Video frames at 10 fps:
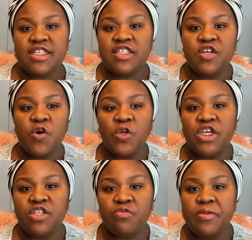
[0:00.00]
is not
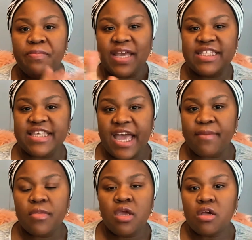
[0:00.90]
only during
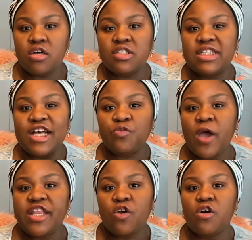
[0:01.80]
bedtime, because that's
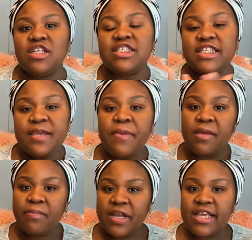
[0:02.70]
why they call it sleep
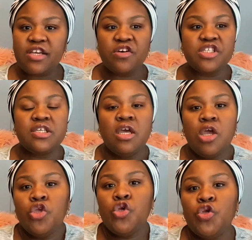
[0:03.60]
and play, because
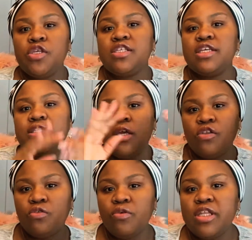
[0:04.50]
you use it
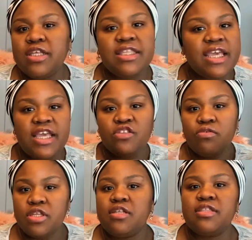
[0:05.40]
during the day,
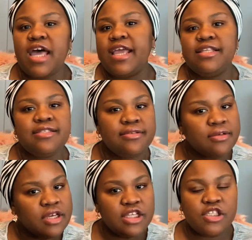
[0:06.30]
during the night.
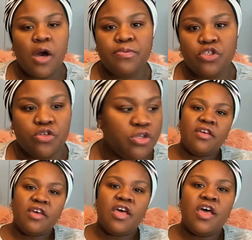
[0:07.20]
It's up to you.
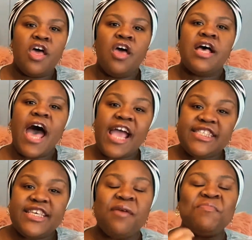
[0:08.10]

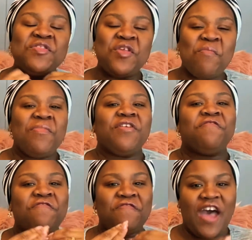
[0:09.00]
Item number
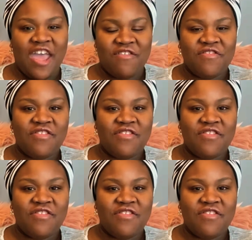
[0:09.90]
5.